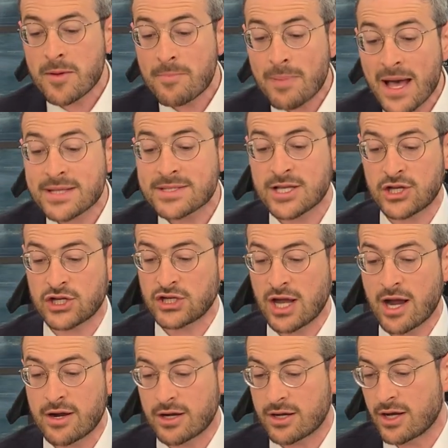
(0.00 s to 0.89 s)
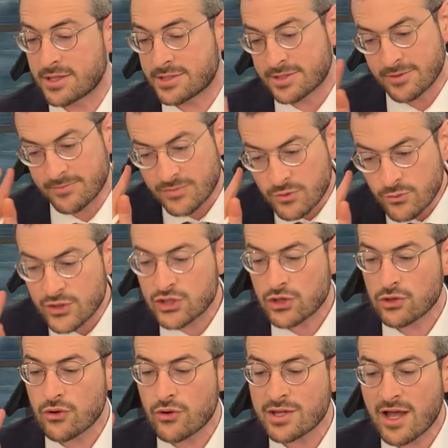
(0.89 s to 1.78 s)
Pesach We
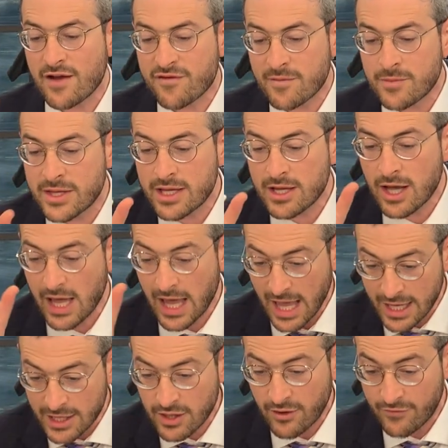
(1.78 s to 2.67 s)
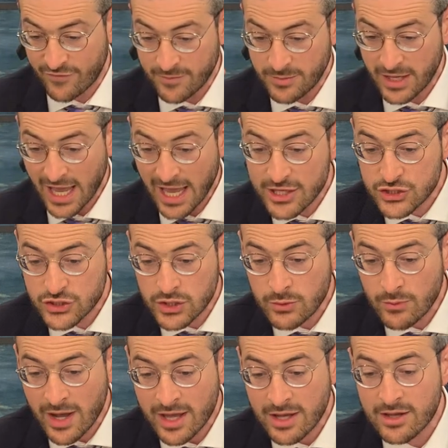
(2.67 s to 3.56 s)
should learn that from the from the
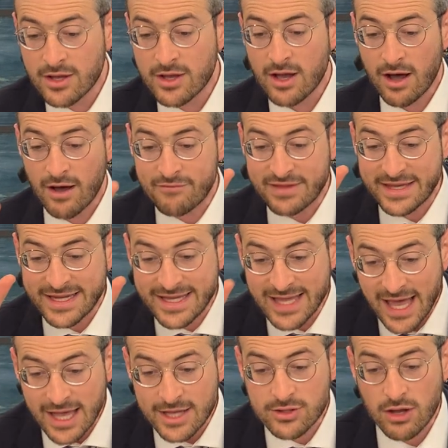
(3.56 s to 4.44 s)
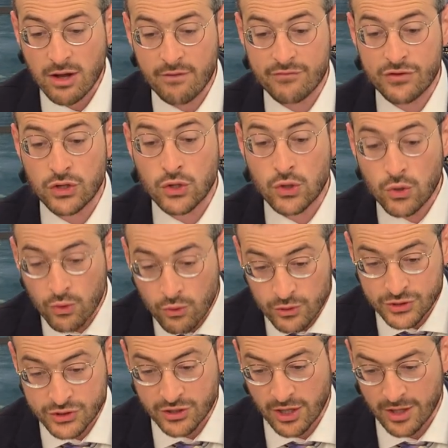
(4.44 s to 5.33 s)
entryway of the gate of the
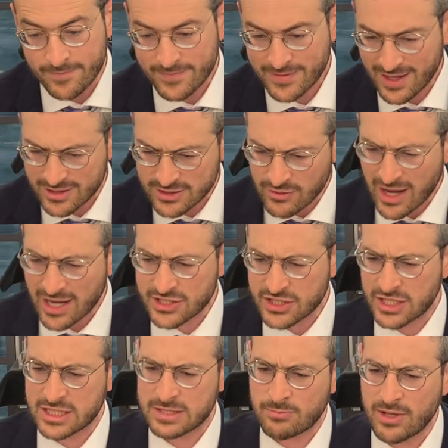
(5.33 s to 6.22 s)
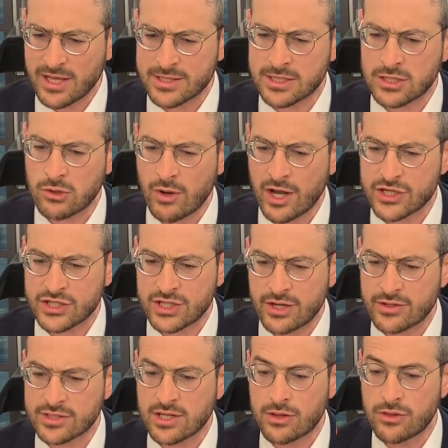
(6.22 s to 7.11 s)
courtyard. Now, as Rashi explains, the question
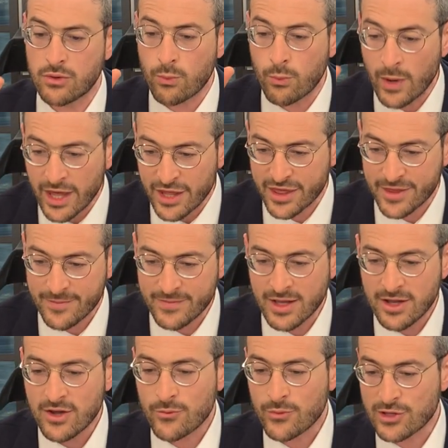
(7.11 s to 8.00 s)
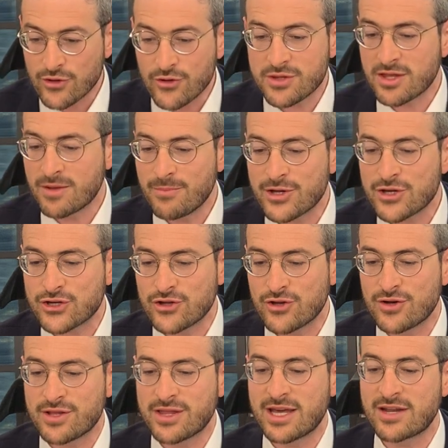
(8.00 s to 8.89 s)
here is on the width. We learned in the
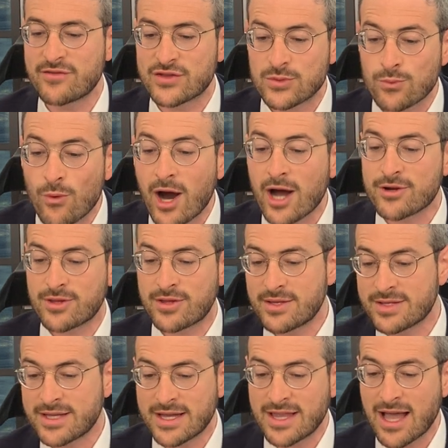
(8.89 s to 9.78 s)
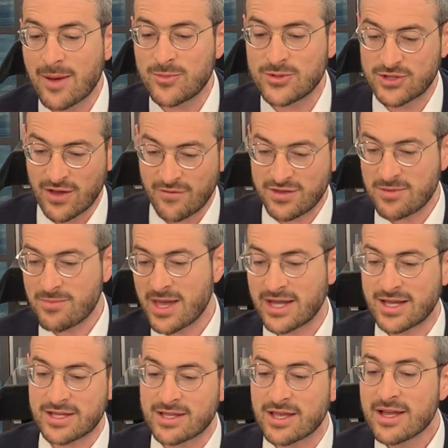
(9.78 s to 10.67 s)
Mishnah that if it's wider than 10 amos, you have to
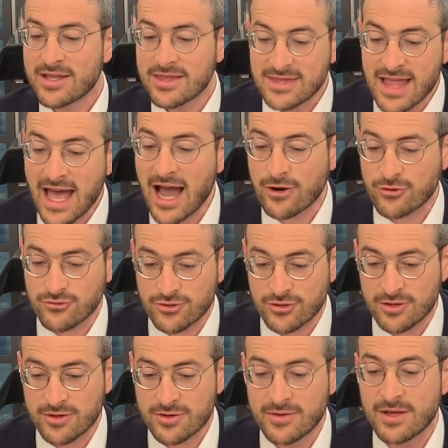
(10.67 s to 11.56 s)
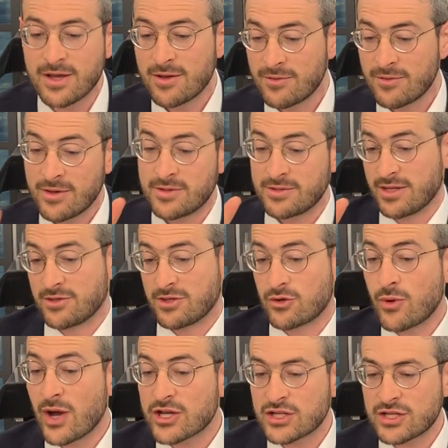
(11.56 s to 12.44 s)
make it narrower. Now, the
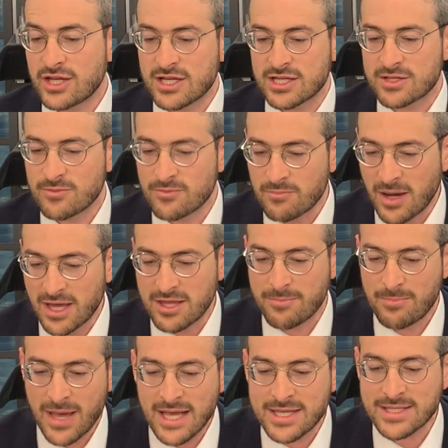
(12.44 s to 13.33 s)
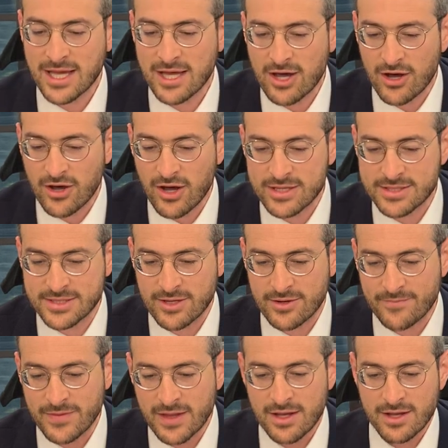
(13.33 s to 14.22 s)
question is, by the Pesach
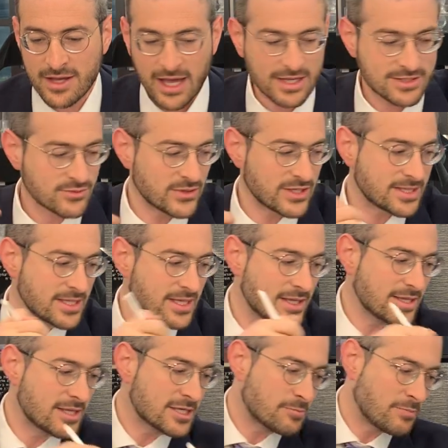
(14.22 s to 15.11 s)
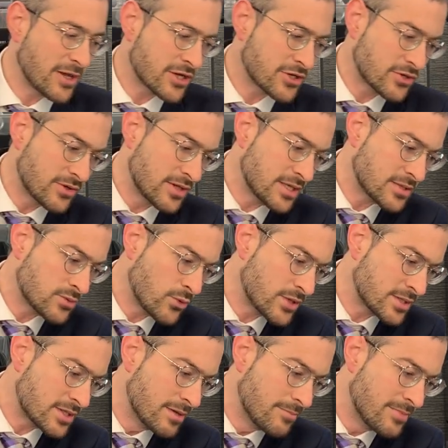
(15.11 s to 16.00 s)
HaChatzer, as we see this picture, this
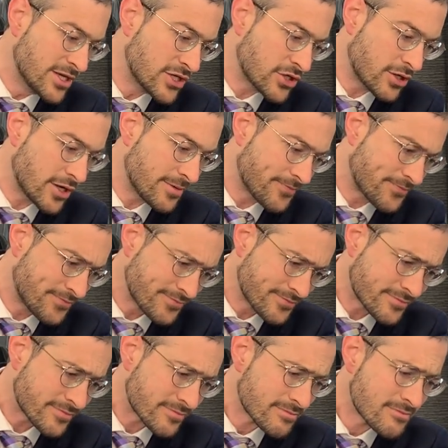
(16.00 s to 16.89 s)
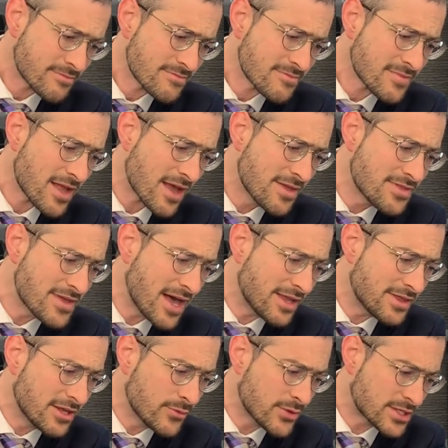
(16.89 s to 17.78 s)
was the Mishkan, and
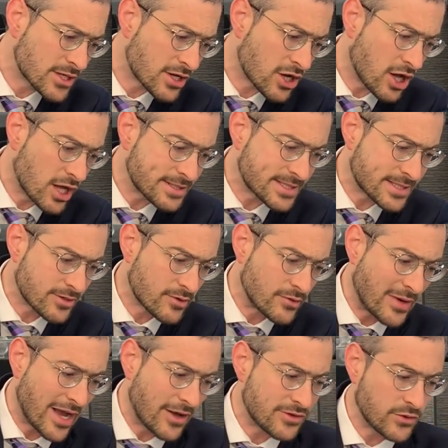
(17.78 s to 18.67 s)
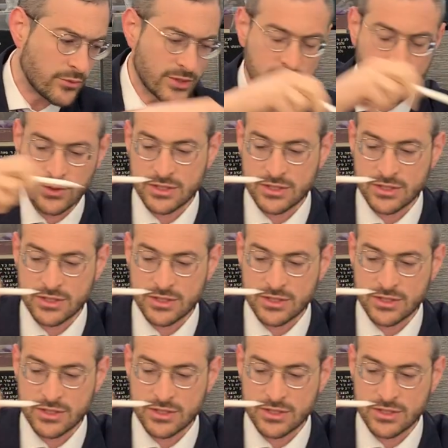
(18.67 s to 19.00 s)
then there was a Chatzar around it, which